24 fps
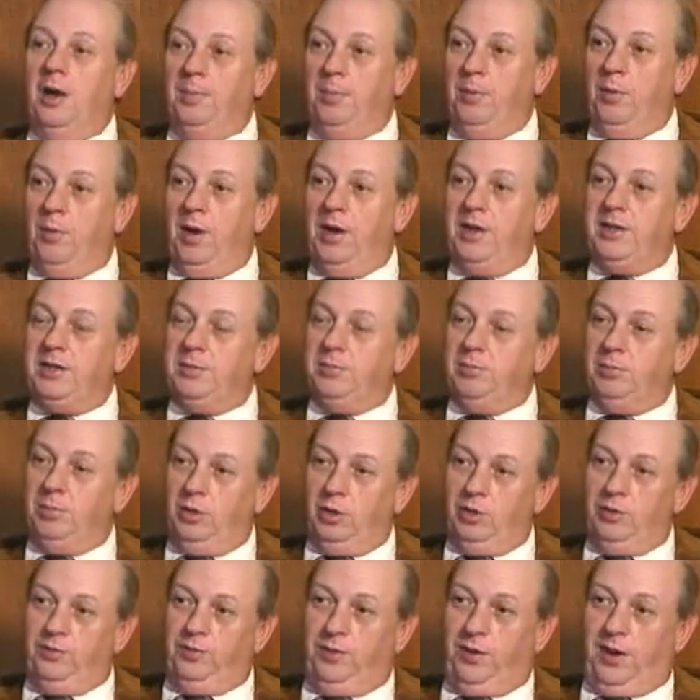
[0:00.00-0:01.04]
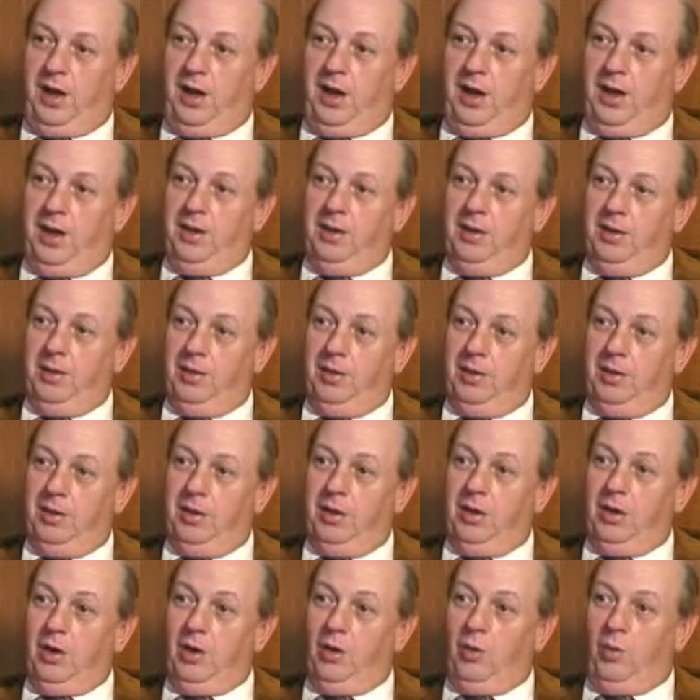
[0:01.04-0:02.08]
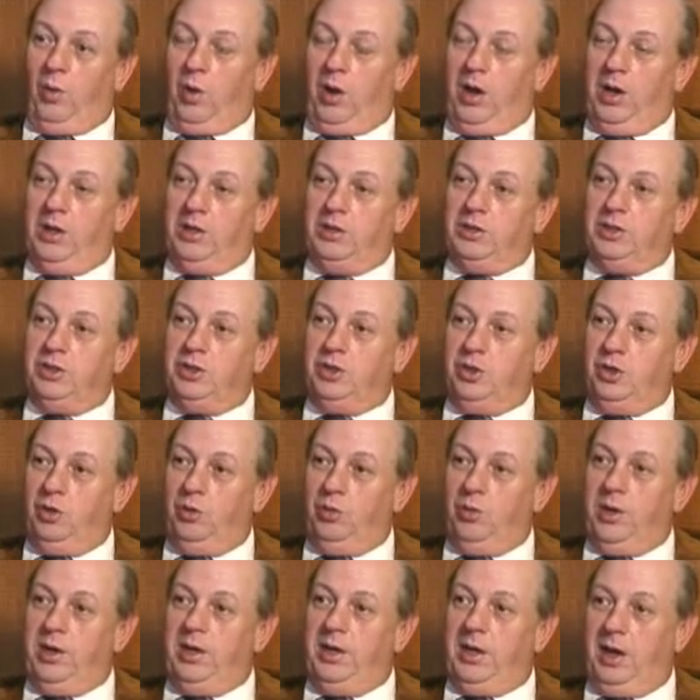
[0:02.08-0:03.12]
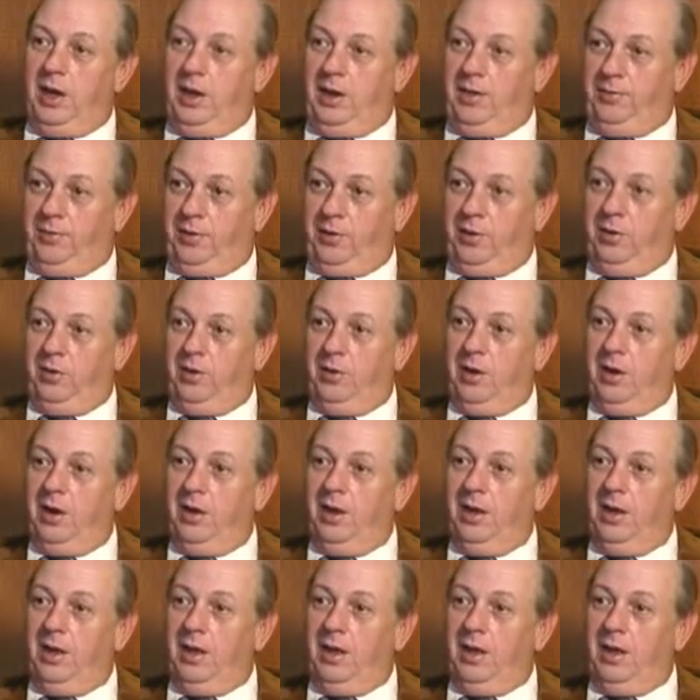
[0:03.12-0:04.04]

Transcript: Operation Blue Fly was to recover